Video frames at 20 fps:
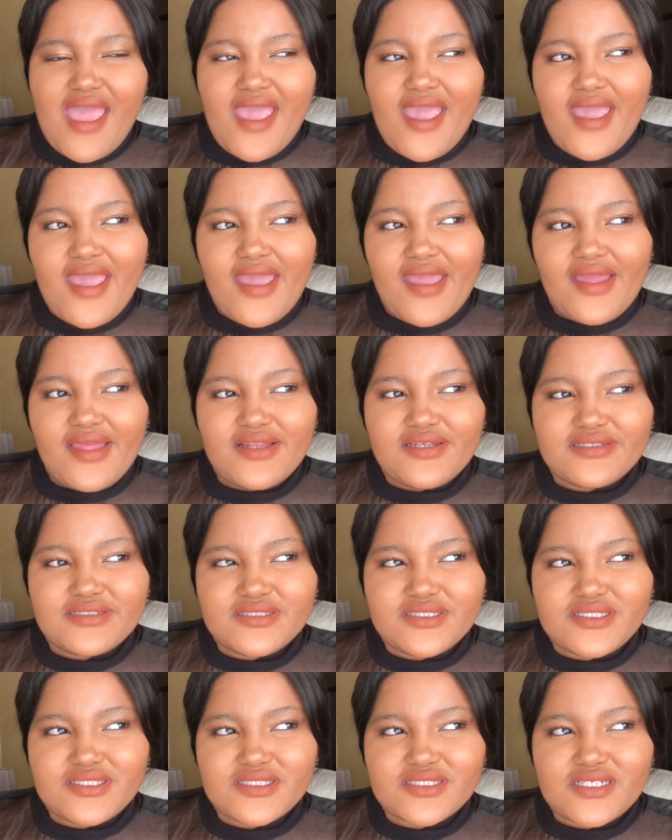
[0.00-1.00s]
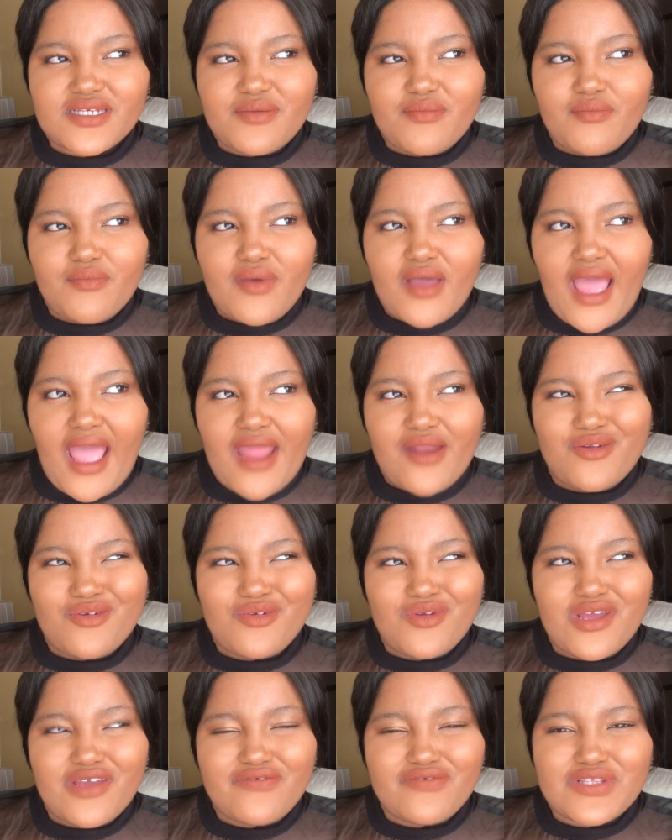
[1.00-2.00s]
And I don't
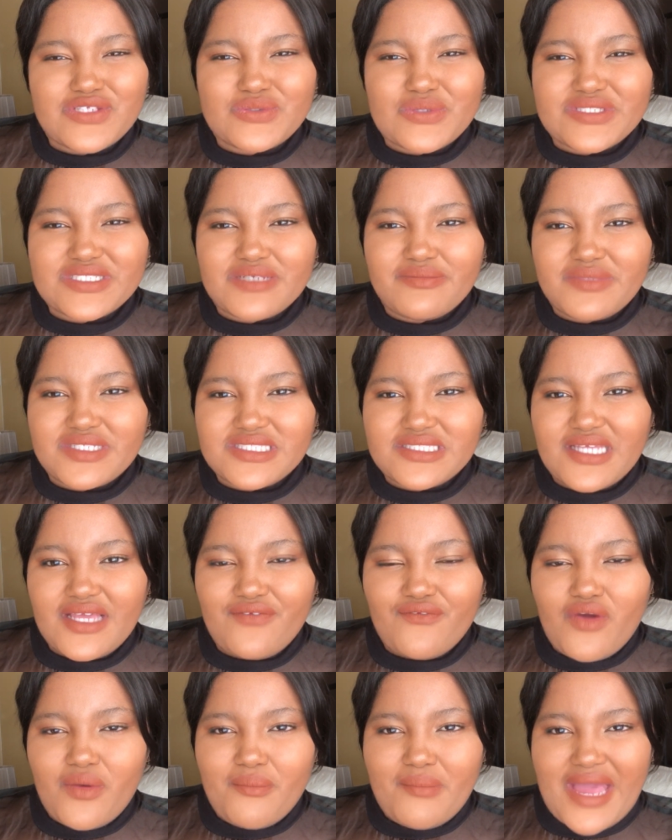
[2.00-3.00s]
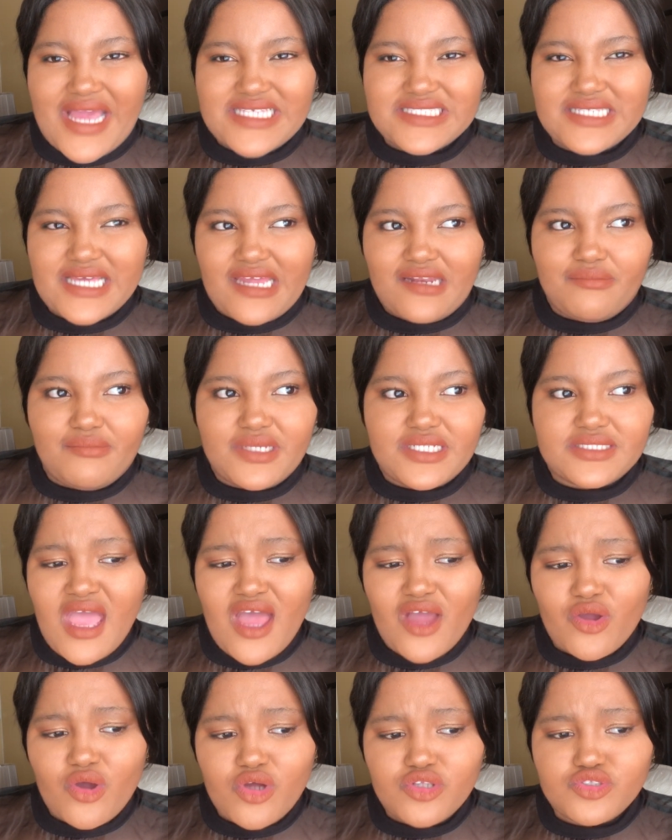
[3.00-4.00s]
know if this was a mistake from my side, but
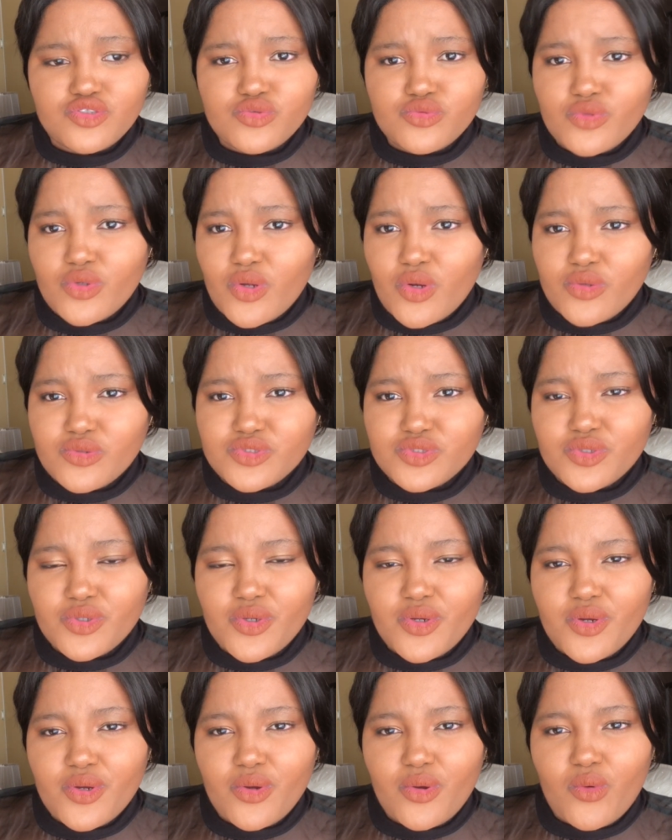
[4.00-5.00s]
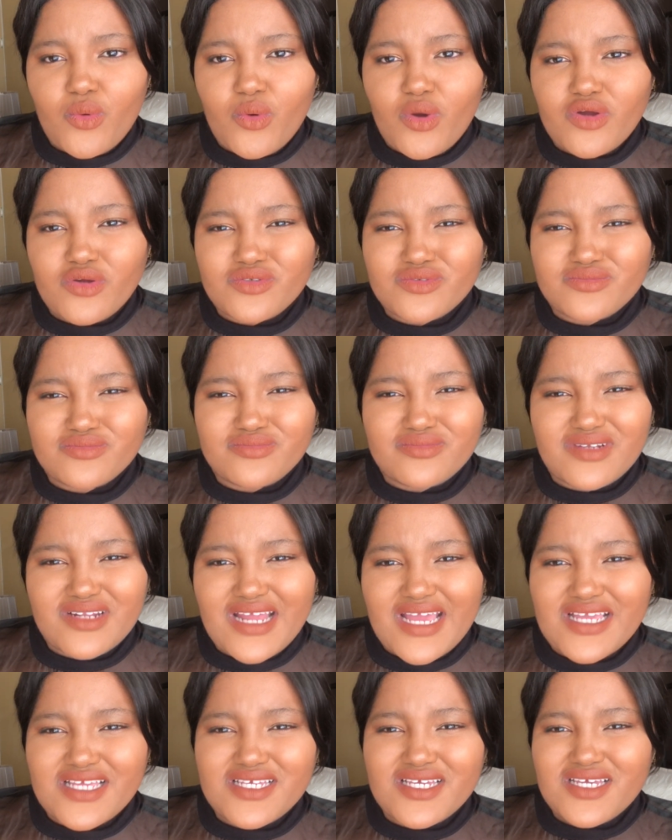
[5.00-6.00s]
I got too close to her, or
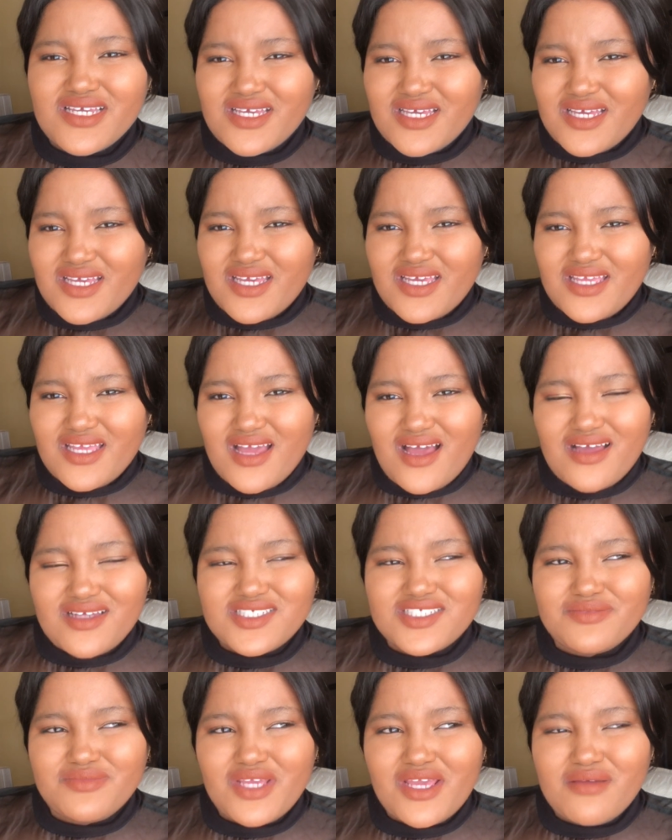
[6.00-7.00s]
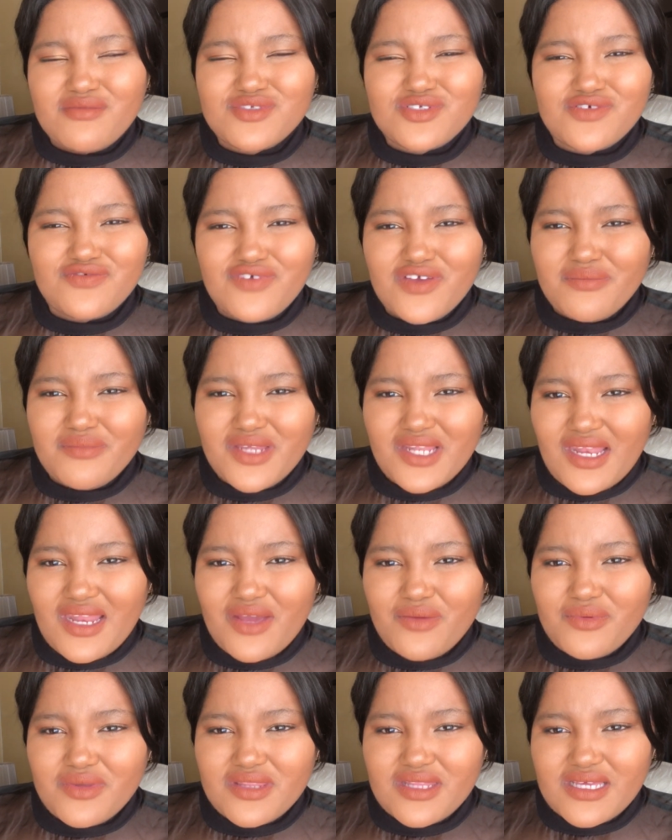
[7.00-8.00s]
like, yeah, she became too
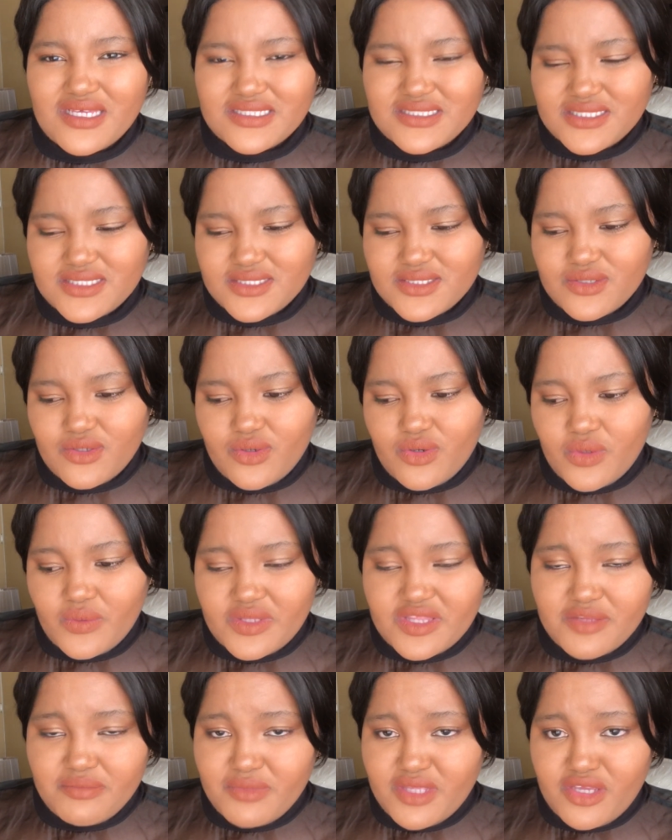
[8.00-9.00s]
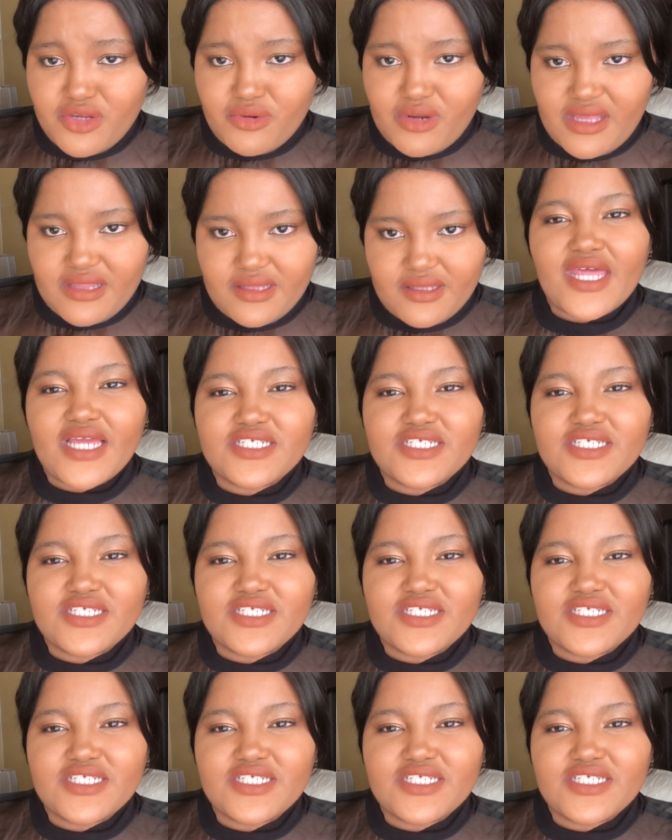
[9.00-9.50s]
familiar with us, or with me rather.